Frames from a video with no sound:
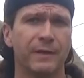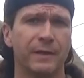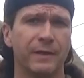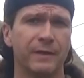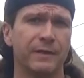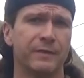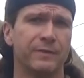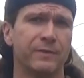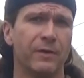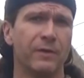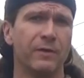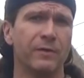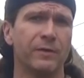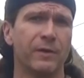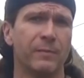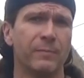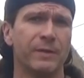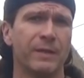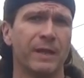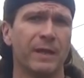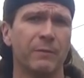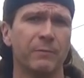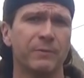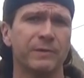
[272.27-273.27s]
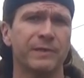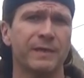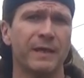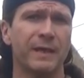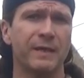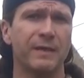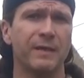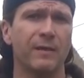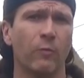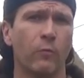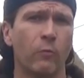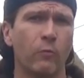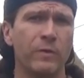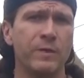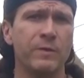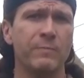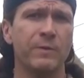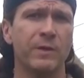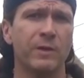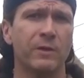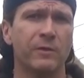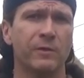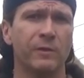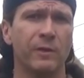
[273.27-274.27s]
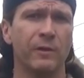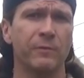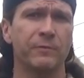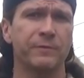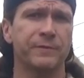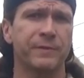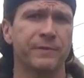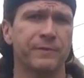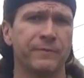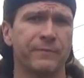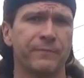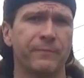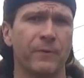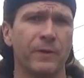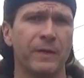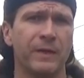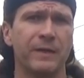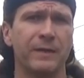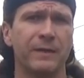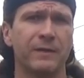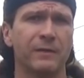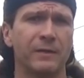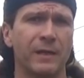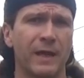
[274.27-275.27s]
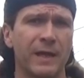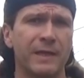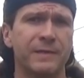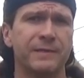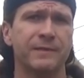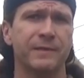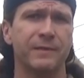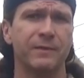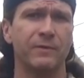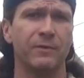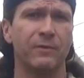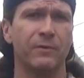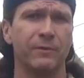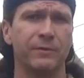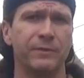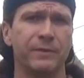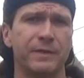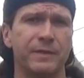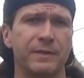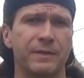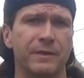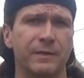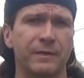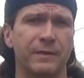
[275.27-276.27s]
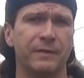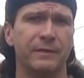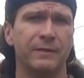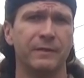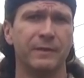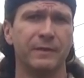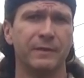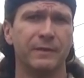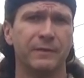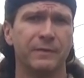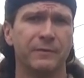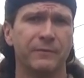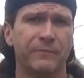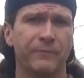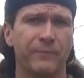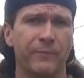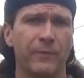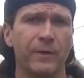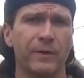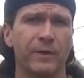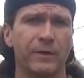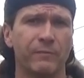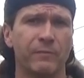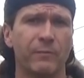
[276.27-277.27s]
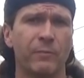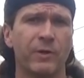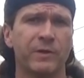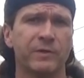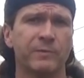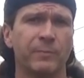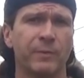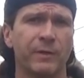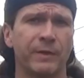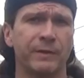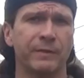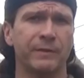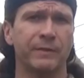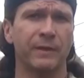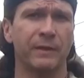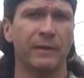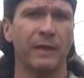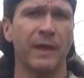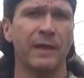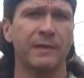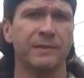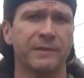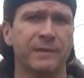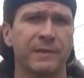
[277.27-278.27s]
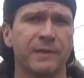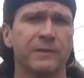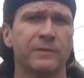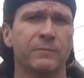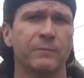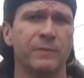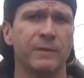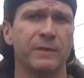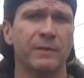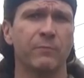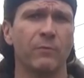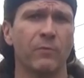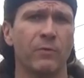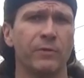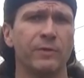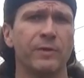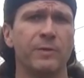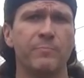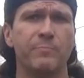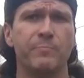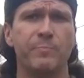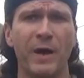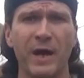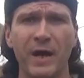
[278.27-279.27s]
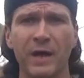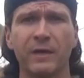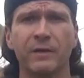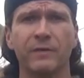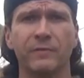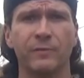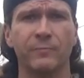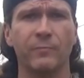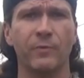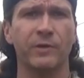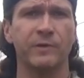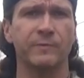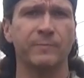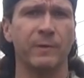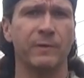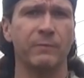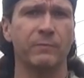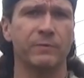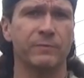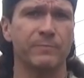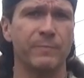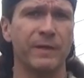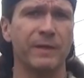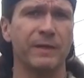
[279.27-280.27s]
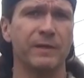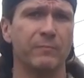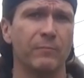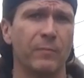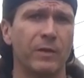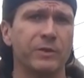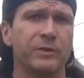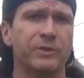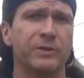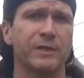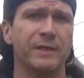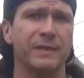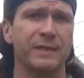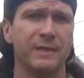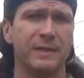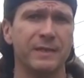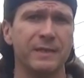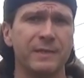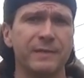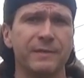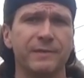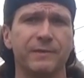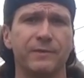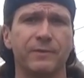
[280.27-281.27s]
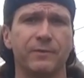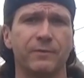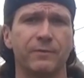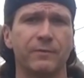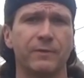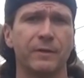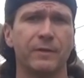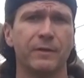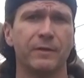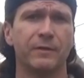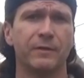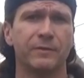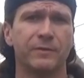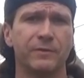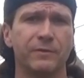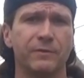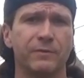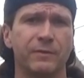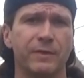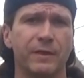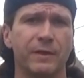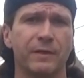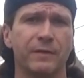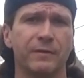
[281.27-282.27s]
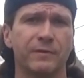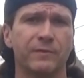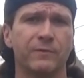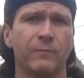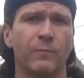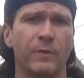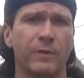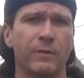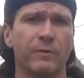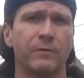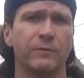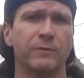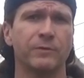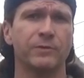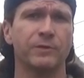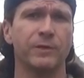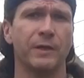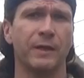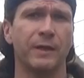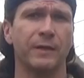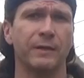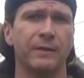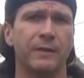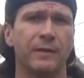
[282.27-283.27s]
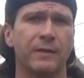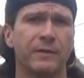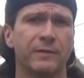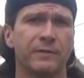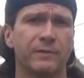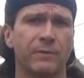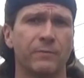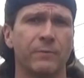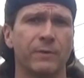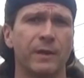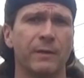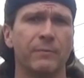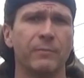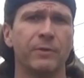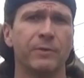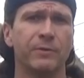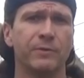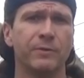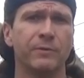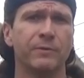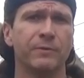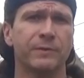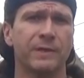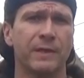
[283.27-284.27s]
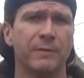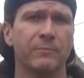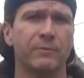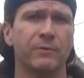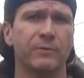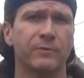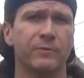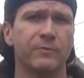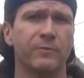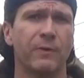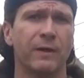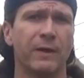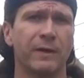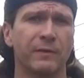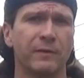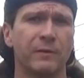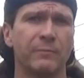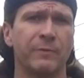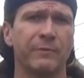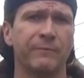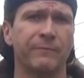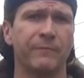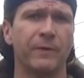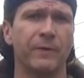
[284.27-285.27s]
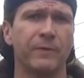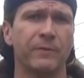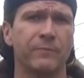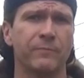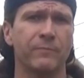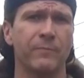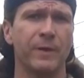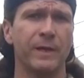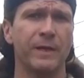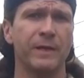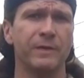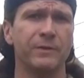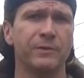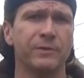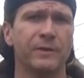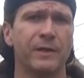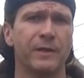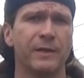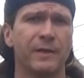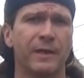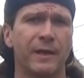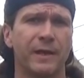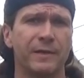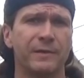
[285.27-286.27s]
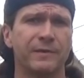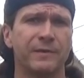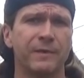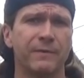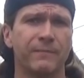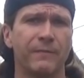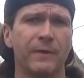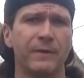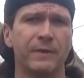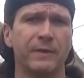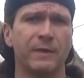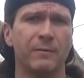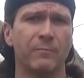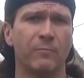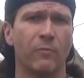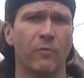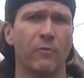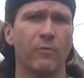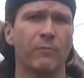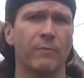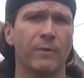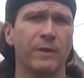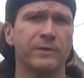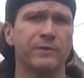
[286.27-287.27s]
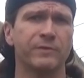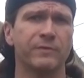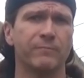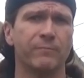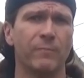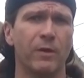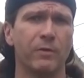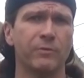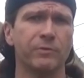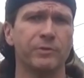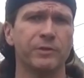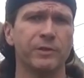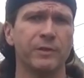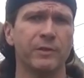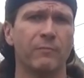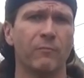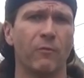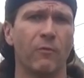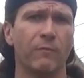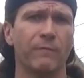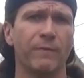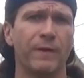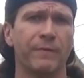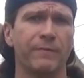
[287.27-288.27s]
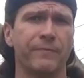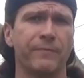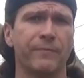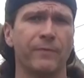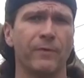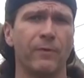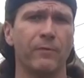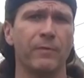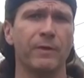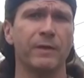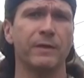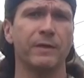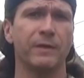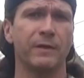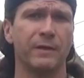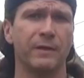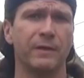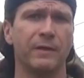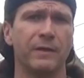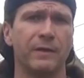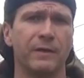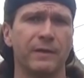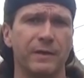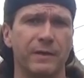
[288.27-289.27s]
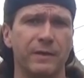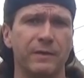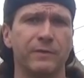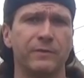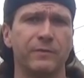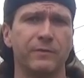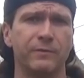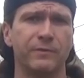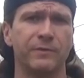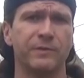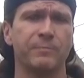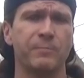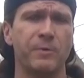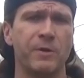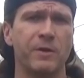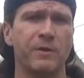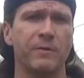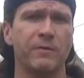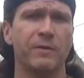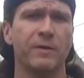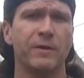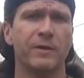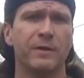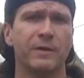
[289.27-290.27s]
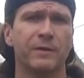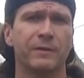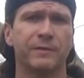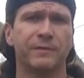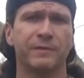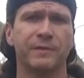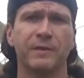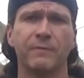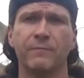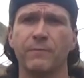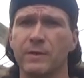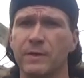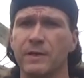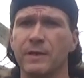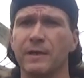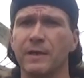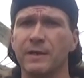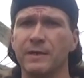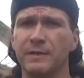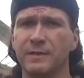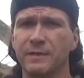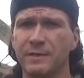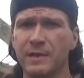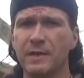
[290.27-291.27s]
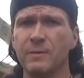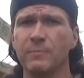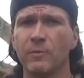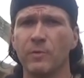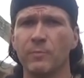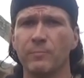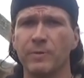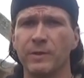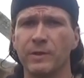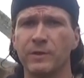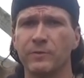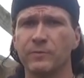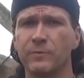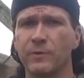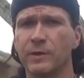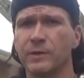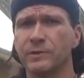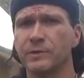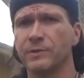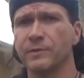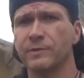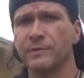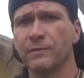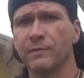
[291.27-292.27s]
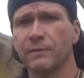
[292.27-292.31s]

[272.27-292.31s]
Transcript: And it dawned on me that I was standing a wee bit close because of Freddy glancing on the uh, front of the breastplate. The last test we did were on the back of the breastplate, which made it much easier to get a square on shot. So what I'm going to do is I'm going to try a little bit farther range and see if I can get more range of motion and more of that throwing uh, into the spear to see if we can get a deeper penetration.